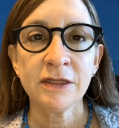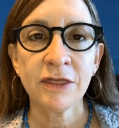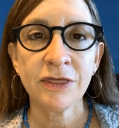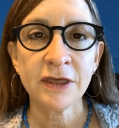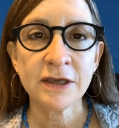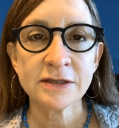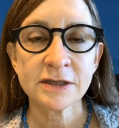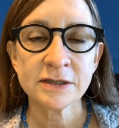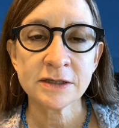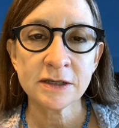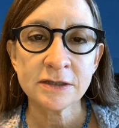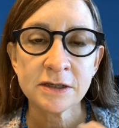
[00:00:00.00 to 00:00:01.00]
the thing is,
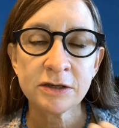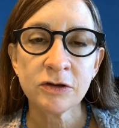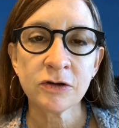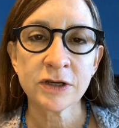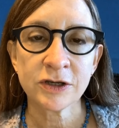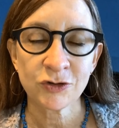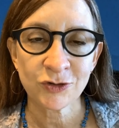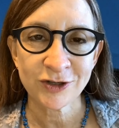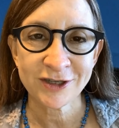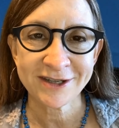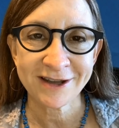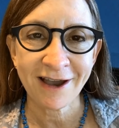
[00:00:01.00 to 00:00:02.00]
it's in your
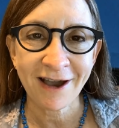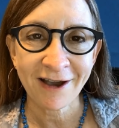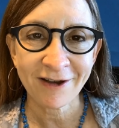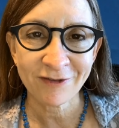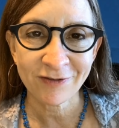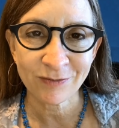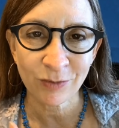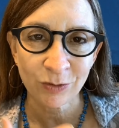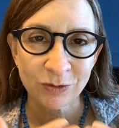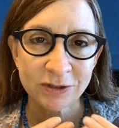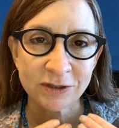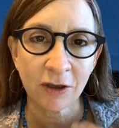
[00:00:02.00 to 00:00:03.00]
interest to have
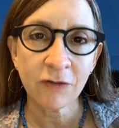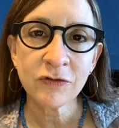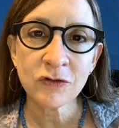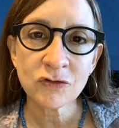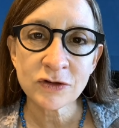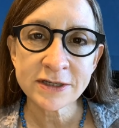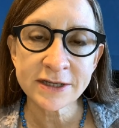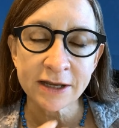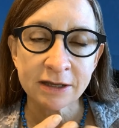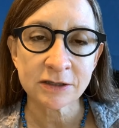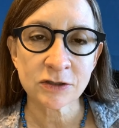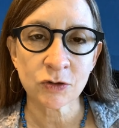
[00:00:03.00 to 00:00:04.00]
both self-interest
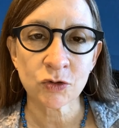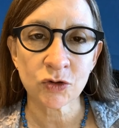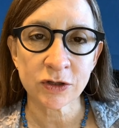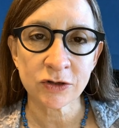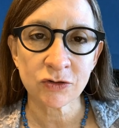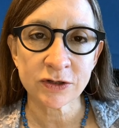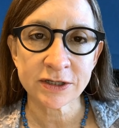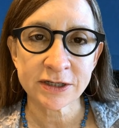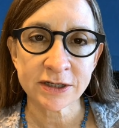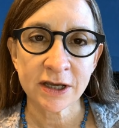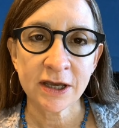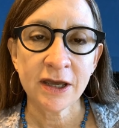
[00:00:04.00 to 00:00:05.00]
and social
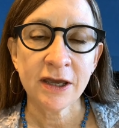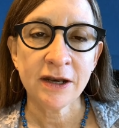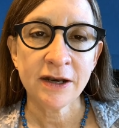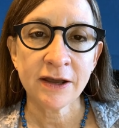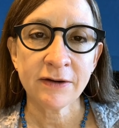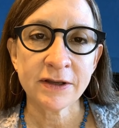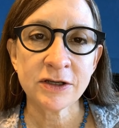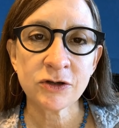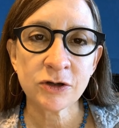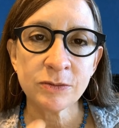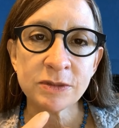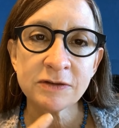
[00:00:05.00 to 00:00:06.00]
interest. Now, in
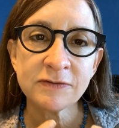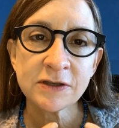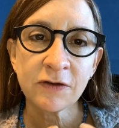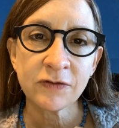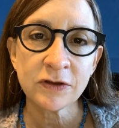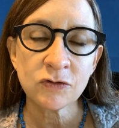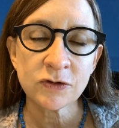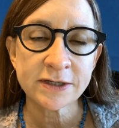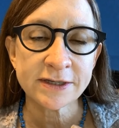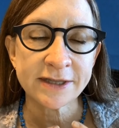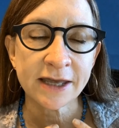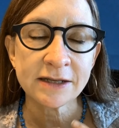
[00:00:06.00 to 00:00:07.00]
terms of
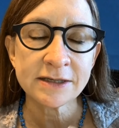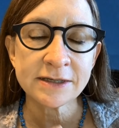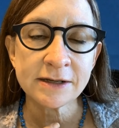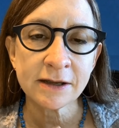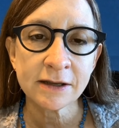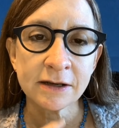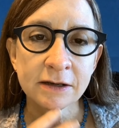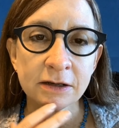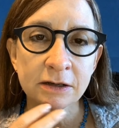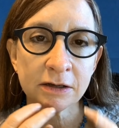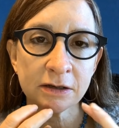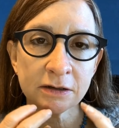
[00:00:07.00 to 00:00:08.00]
self-interest, that's not
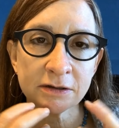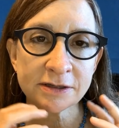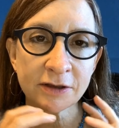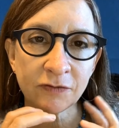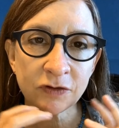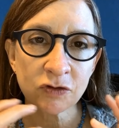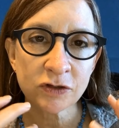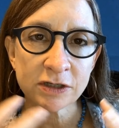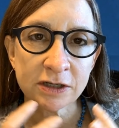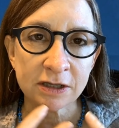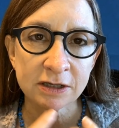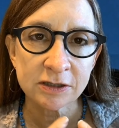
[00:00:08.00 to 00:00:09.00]

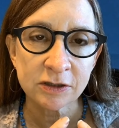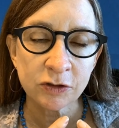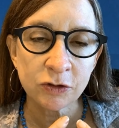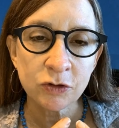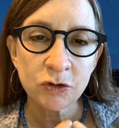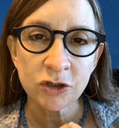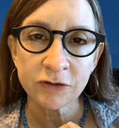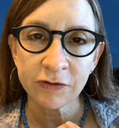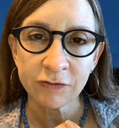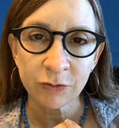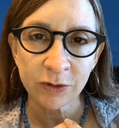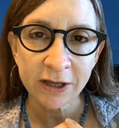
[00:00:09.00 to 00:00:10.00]
self-interest to the exclusion of
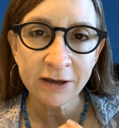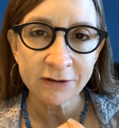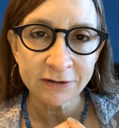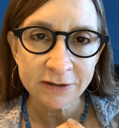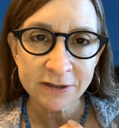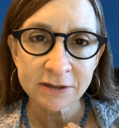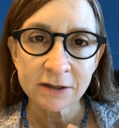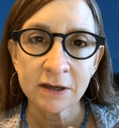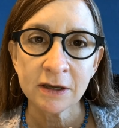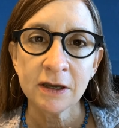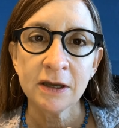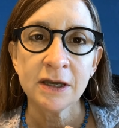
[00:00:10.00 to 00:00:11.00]
everyone else.
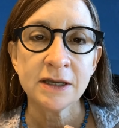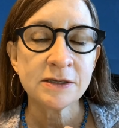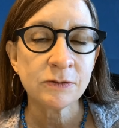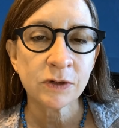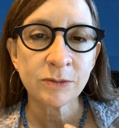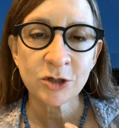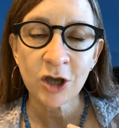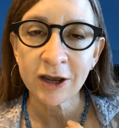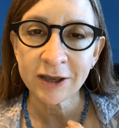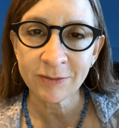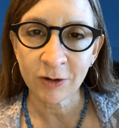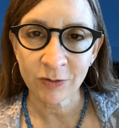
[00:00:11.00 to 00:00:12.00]
Isn't what I'm
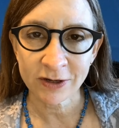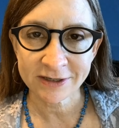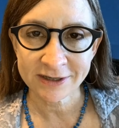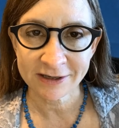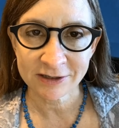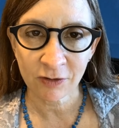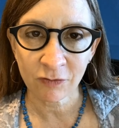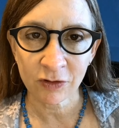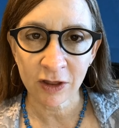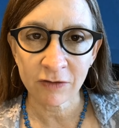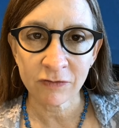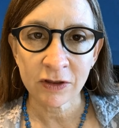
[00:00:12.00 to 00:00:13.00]
talking about when I say
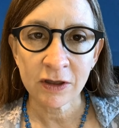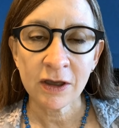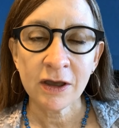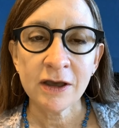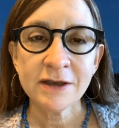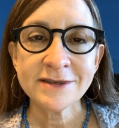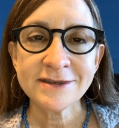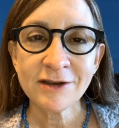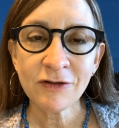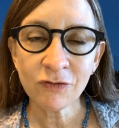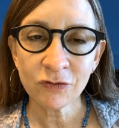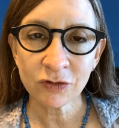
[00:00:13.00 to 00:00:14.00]
self-love.
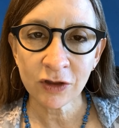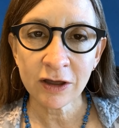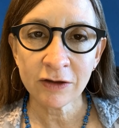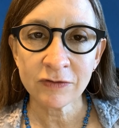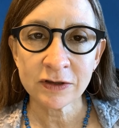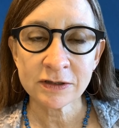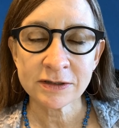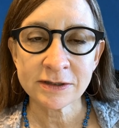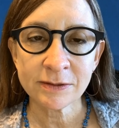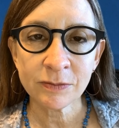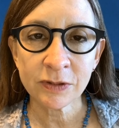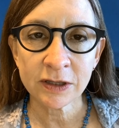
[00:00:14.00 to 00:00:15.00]
Self-love is
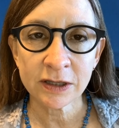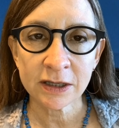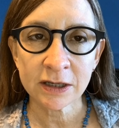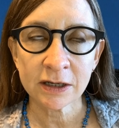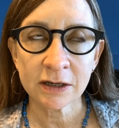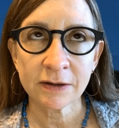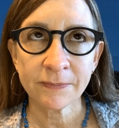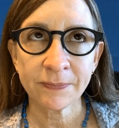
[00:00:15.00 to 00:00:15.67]
simply